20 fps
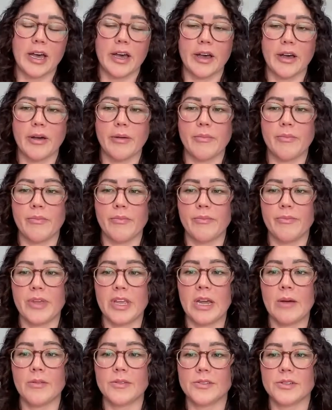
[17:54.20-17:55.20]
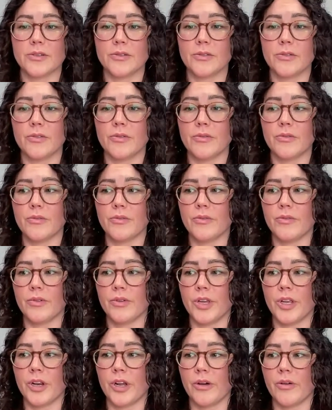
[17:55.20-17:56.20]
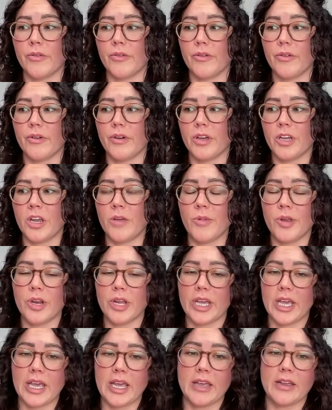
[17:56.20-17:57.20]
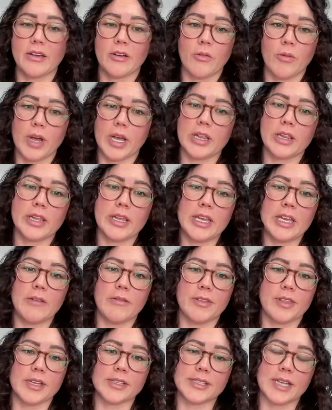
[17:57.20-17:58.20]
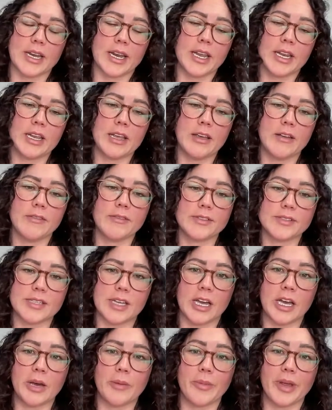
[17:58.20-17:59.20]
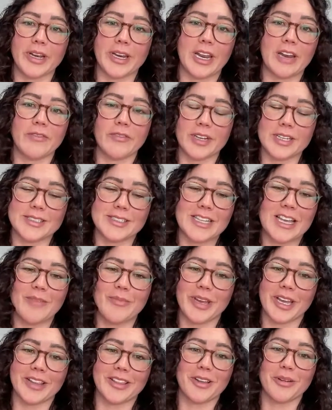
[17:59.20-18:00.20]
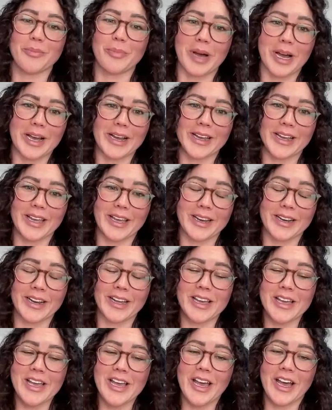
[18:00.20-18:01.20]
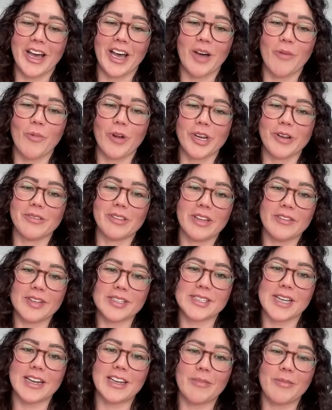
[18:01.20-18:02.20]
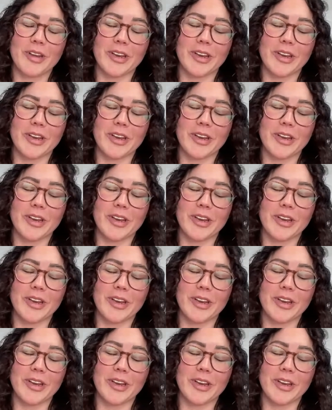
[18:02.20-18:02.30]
um, being able to, you know, communicate quickly with executives um, and convince them and get their buy in. Um, when you live inside